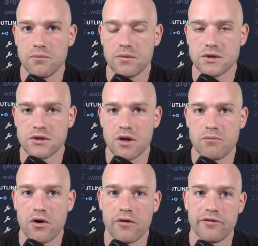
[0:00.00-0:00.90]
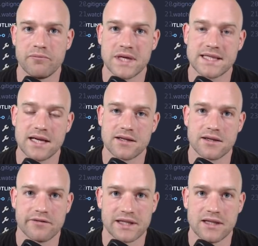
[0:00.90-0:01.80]
the number of
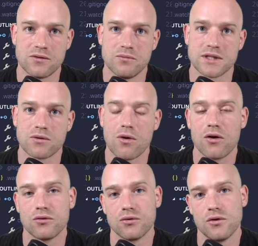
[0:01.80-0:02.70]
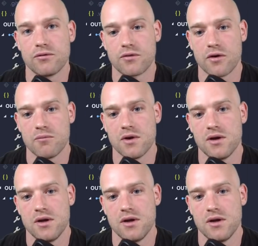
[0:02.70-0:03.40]
pixels that need to be scrolled to go from